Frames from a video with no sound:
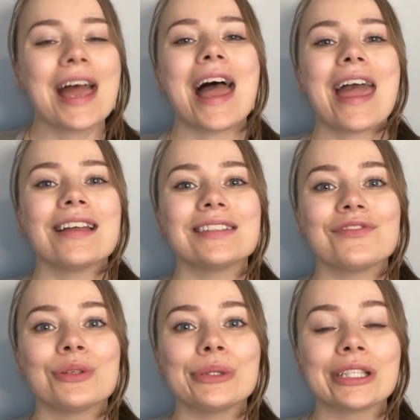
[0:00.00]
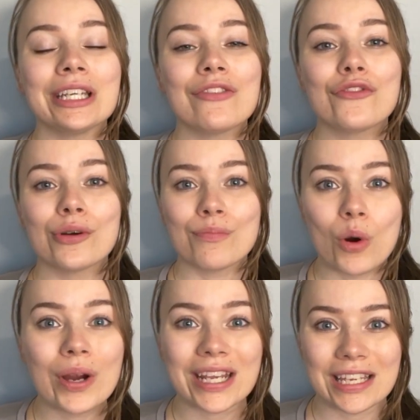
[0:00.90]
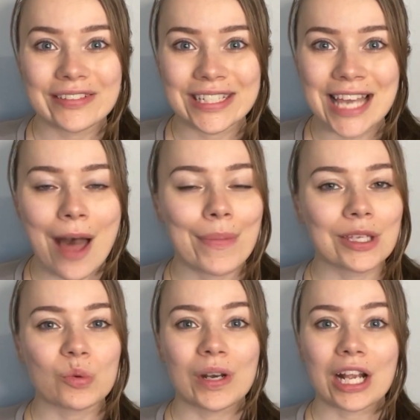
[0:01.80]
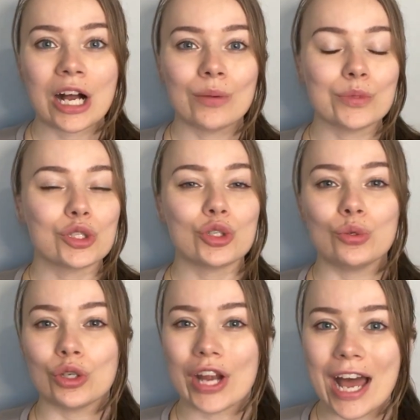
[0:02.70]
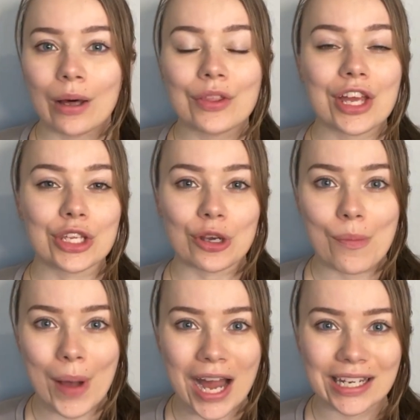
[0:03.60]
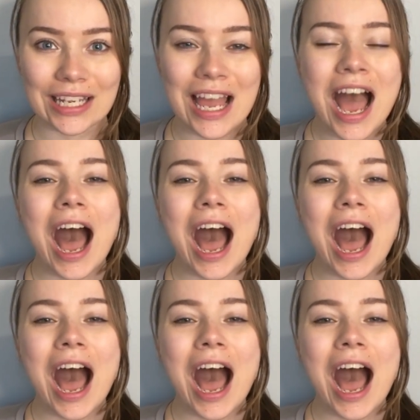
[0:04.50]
And if you're looking for more E F T tappings when it comes to your health and your body,